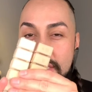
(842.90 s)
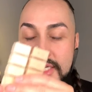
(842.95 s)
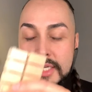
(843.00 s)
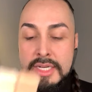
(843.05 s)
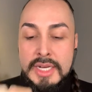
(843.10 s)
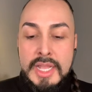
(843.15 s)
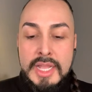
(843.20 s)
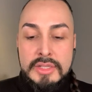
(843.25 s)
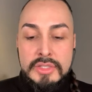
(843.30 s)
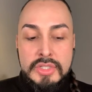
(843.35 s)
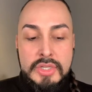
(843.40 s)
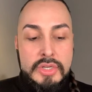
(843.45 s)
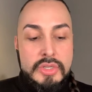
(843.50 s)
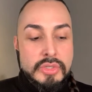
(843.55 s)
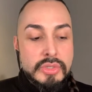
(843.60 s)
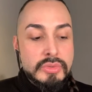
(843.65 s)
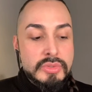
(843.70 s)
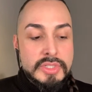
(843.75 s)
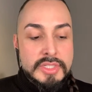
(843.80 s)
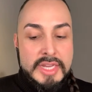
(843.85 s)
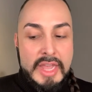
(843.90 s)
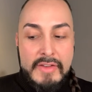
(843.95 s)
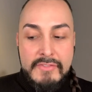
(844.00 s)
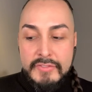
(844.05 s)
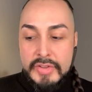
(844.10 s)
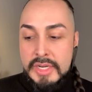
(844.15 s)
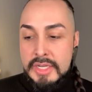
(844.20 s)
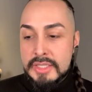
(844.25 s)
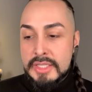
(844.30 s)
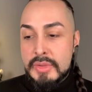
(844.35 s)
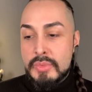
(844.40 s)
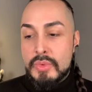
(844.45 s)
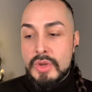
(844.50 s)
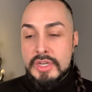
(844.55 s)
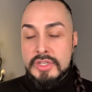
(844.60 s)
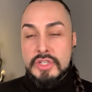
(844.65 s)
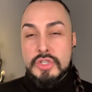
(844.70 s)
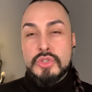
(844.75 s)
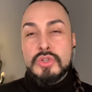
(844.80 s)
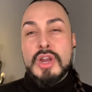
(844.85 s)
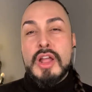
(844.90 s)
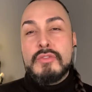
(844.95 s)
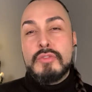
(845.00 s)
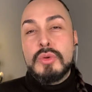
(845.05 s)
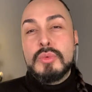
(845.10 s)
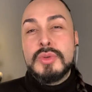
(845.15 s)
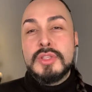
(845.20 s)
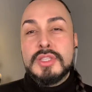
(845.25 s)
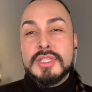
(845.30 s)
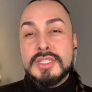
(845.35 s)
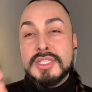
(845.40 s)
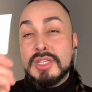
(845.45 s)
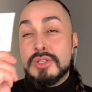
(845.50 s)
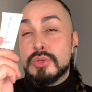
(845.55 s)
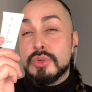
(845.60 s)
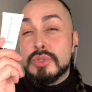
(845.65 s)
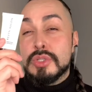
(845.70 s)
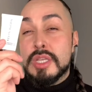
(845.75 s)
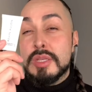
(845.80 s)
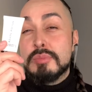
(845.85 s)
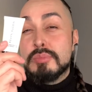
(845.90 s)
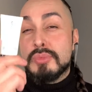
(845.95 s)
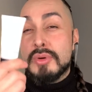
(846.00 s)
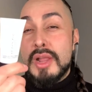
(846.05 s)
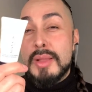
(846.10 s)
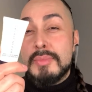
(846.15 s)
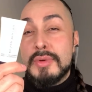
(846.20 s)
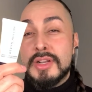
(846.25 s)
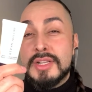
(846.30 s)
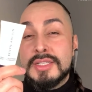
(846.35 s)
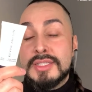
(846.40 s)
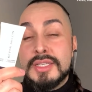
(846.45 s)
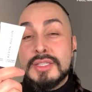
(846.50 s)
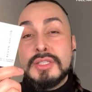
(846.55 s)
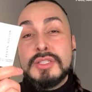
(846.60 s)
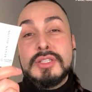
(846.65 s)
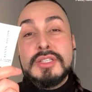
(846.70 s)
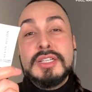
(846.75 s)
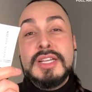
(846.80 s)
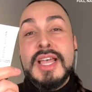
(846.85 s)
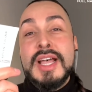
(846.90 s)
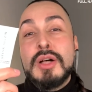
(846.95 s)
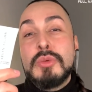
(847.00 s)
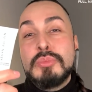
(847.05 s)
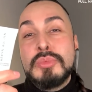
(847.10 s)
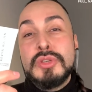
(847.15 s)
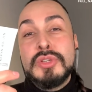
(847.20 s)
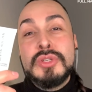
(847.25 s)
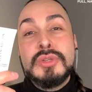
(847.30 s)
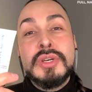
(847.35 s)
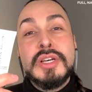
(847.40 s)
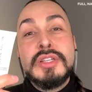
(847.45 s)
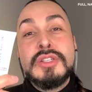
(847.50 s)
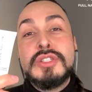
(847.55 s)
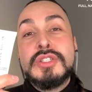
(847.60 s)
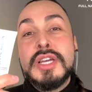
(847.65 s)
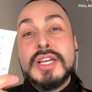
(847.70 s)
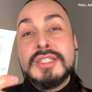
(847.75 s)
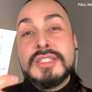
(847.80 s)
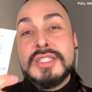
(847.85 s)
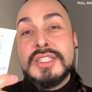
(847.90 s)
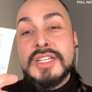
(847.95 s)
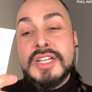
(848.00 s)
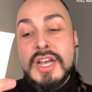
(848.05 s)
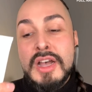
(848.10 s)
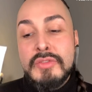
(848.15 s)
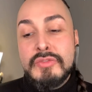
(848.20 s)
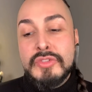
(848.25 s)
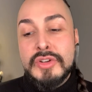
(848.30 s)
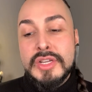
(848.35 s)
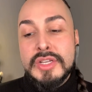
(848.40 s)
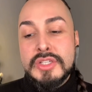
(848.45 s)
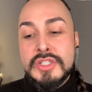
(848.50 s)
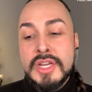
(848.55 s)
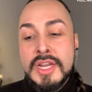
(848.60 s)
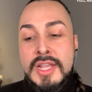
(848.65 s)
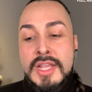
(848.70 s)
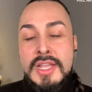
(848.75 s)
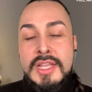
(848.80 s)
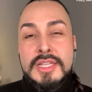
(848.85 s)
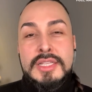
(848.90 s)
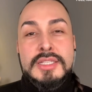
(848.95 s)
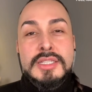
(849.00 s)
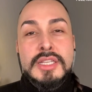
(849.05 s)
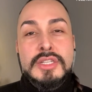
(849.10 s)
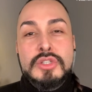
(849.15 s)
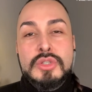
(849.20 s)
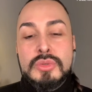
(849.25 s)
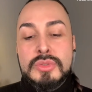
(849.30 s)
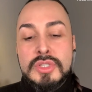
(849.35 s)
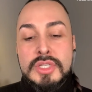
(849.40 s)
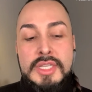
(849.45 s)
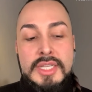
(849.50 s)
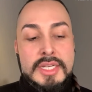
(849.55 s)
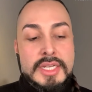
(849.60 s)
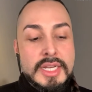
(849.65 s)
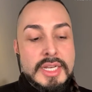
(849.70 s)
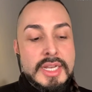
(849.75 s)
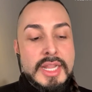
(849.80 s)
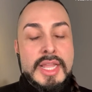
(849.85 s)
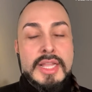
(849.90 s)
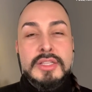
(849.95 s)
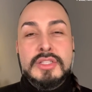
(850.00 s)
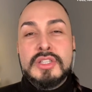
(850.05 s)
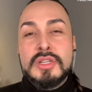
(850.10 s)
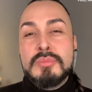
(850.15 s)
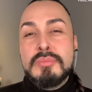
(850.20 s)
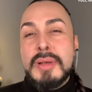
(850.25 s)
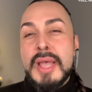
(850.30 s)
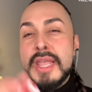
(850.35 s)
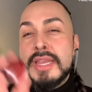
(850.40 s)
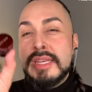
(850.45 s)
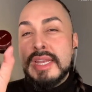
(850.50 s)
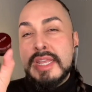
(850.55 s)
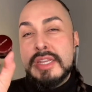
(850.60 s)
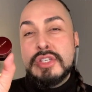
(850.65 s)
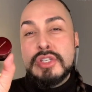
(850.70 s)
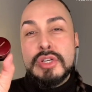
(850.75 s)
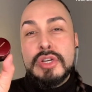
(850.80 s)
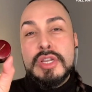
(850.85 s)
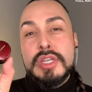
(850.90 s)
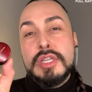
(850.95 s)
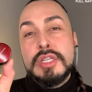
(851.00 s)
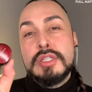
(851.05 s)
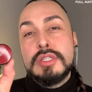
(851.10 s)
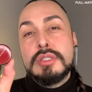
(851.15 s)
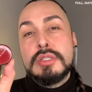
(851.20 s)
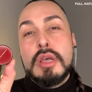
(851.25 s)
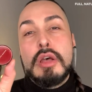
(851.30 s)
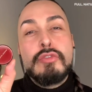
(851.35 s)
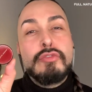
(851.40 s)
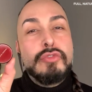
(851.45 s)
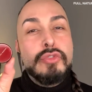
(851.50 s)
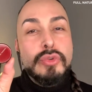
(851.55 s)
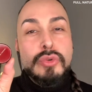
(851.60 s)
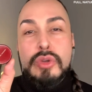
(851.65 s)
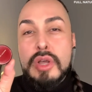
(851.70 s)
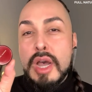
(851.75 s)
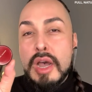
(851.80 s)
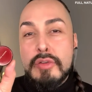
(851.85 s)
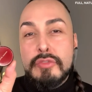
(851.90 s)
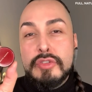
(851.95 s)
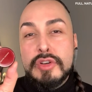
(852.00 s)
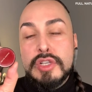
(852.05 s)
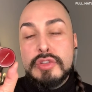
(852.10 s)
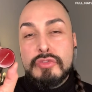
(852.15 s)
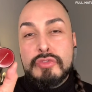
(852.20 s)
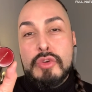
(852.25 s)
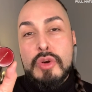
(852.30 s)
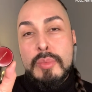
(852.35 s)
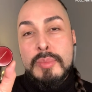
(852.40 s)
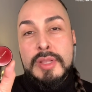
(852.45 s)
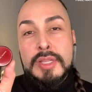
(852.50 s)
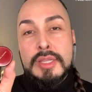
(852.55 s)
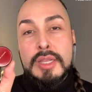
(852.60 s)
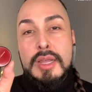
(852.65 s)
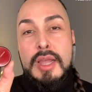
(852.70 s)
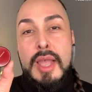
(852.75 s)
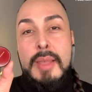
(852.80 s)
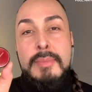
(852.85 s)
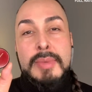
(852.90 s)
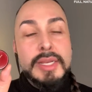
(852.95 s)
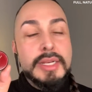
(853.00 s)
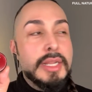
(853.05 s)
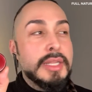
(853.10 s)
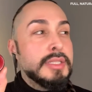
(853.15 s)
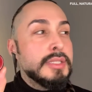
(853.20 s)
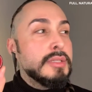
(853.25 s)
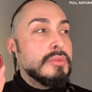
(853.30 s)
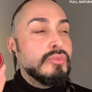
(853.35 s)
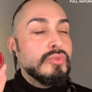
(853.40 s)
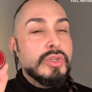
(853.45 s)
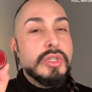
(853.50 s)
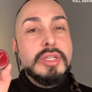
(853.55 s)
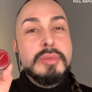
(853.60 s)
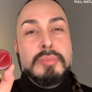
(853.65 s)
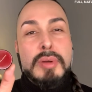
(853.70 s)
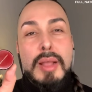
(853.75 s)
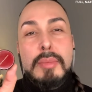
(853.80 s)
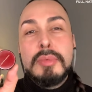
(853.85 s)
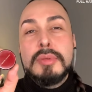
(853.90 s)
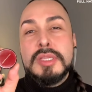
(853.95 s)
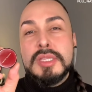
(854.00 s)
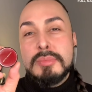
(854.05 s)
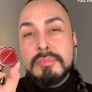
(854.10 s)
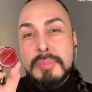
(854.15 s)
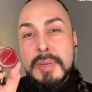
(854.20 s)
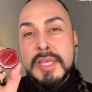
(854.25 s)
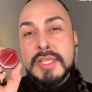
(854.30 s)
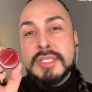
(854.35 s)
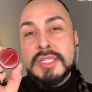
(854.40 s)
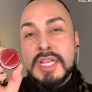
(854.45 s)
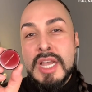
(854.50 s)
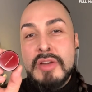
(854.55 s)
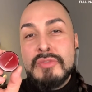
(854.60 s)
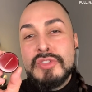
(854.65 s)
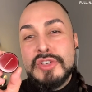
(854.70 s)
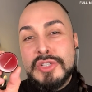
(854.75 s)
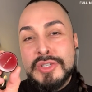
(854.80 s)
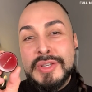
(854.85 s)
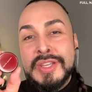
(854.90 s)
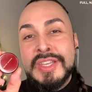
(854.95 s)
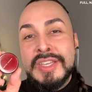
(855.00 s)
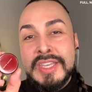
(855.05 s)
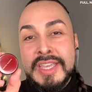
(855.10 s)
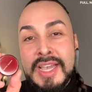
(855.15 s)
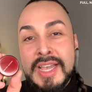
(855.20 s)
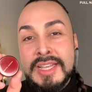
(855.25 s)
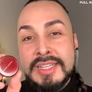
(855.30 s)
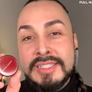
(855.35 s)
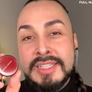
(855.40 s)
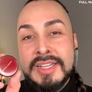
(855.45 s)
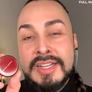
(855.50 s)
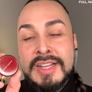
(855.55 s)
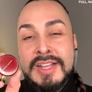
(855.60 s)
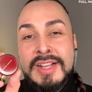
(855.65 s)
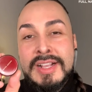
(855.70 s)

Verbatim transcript: Skin Enhancer, you definitely want to travel with the Sensual Skin Primer, because this is gonna help you to adjust the coverage. Sensual Skin Enhancer by nature is a full coverage formula. I mean, it's really probably the best coverage you can get.